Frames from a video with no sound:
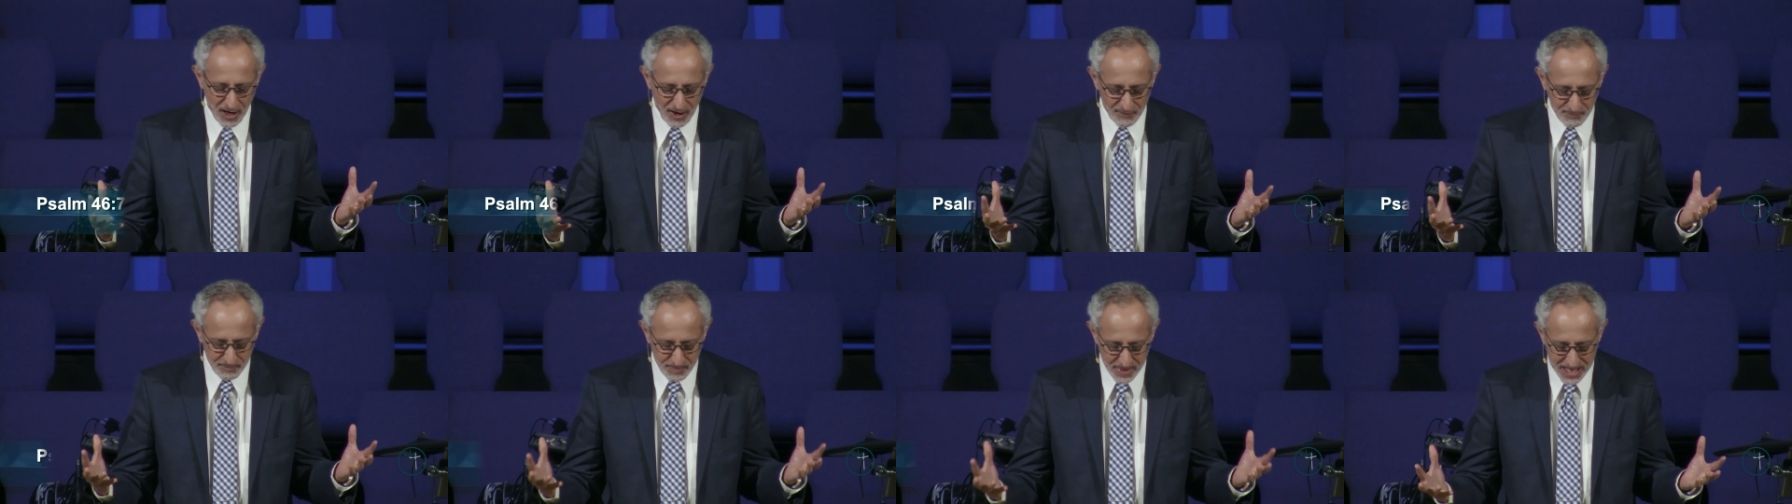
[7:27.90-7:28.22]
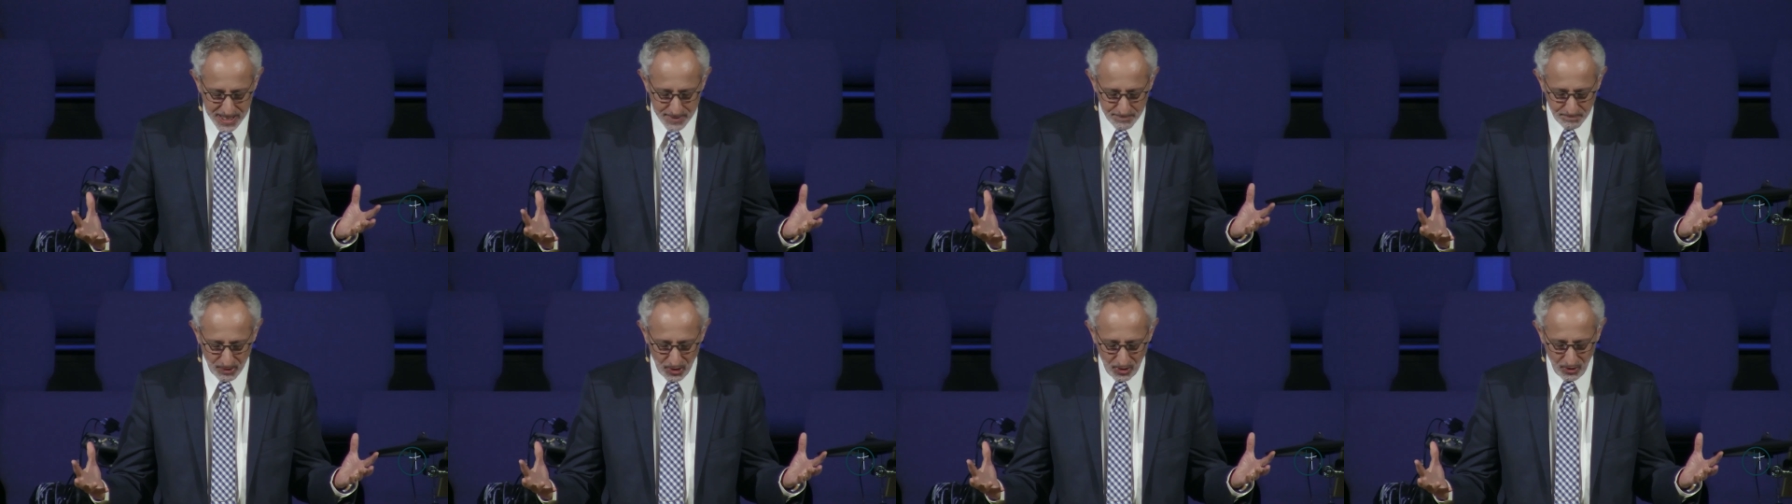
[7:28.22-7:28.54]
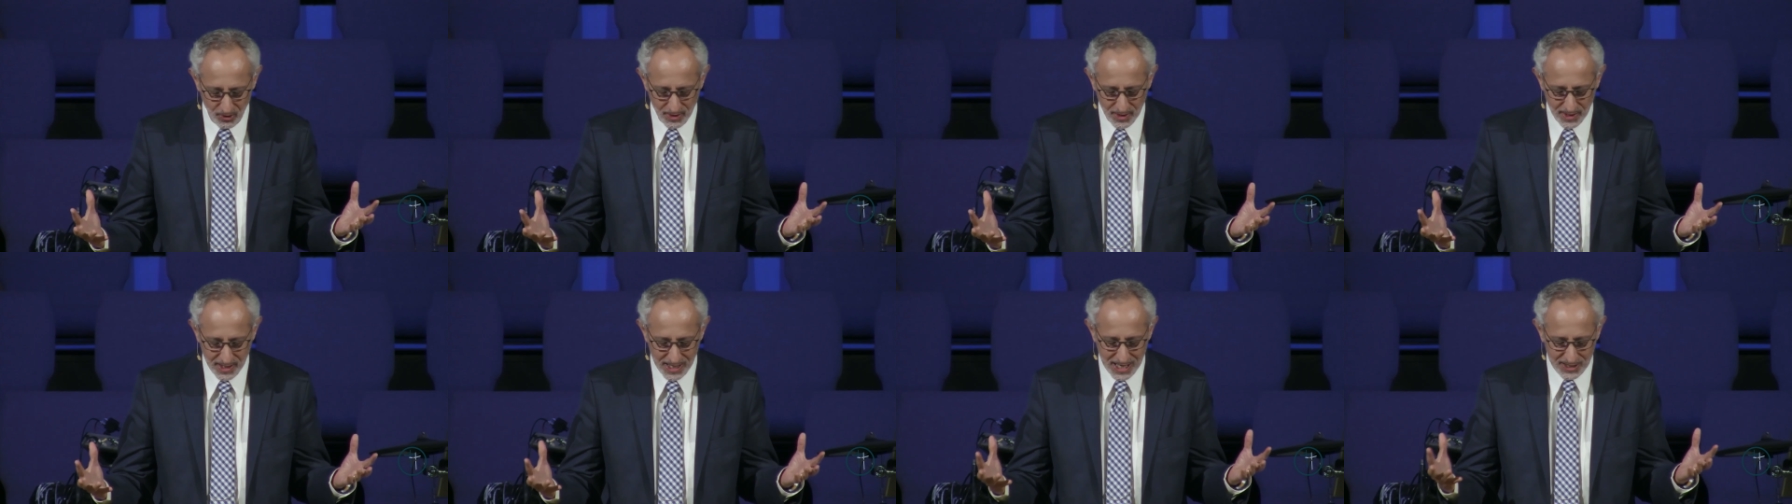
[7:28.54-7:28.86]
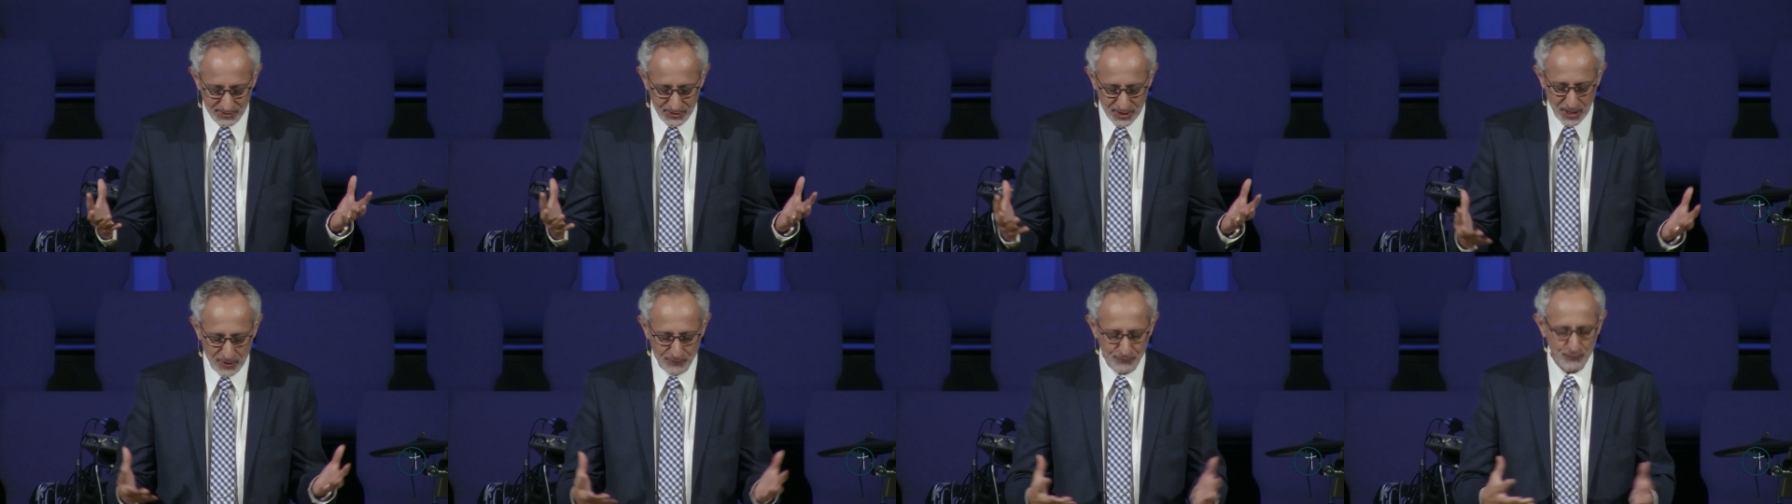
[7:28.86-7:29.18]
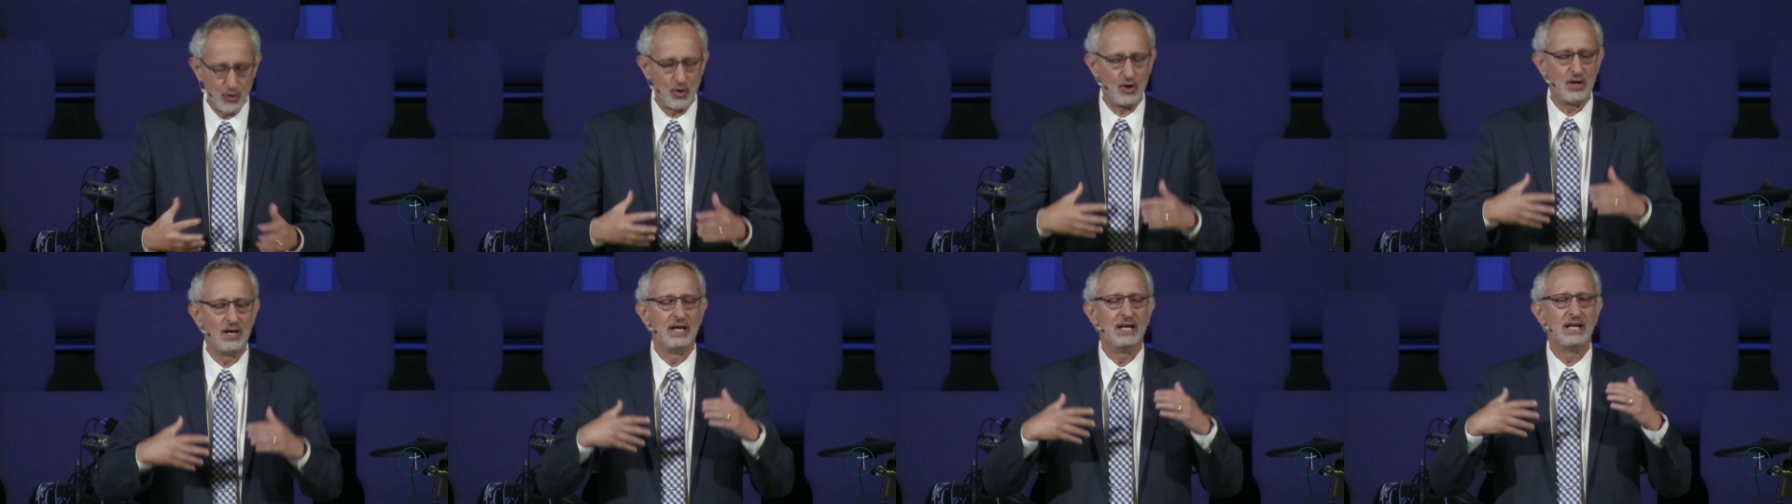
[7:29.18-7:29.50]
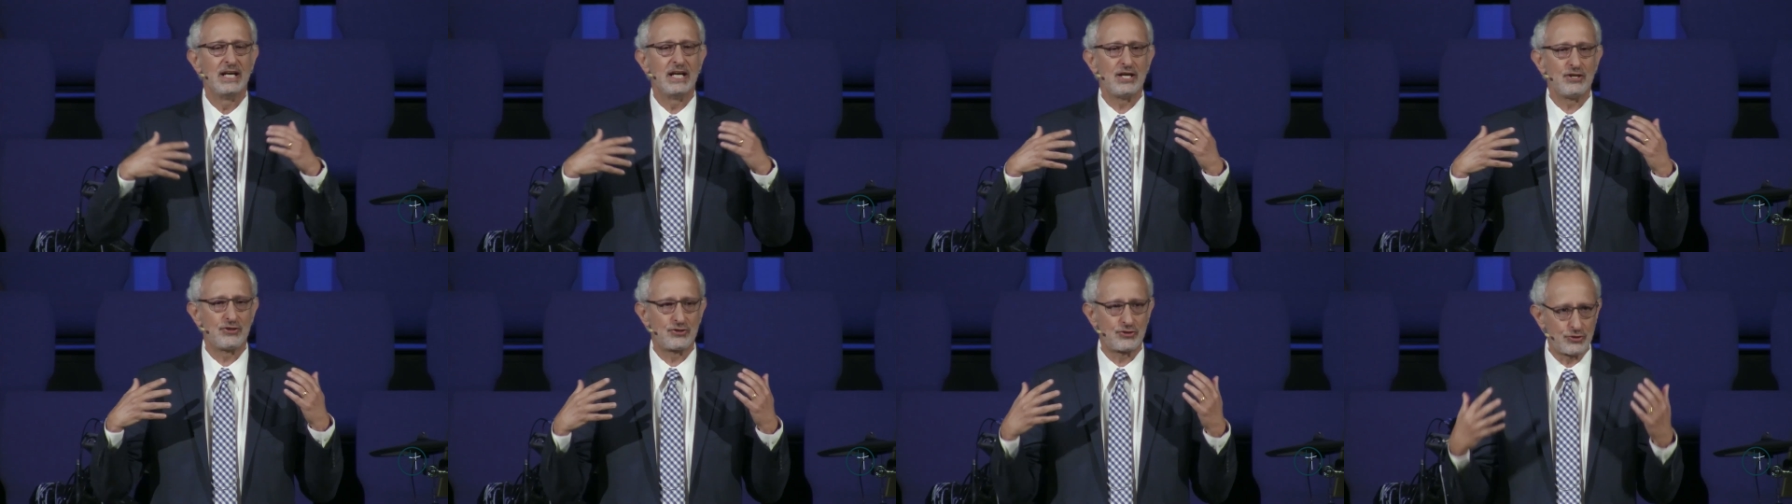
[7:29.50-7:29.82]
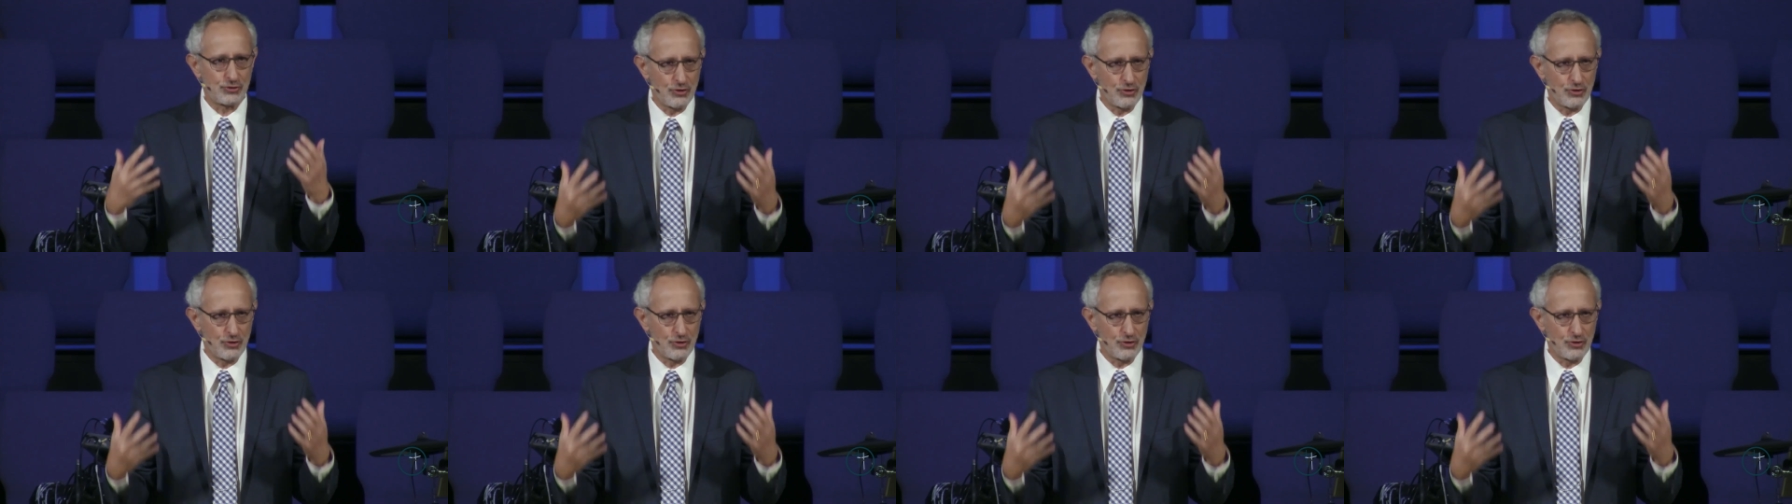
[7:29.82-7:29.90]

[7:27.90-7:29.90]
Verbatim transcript: of people, and therefore he's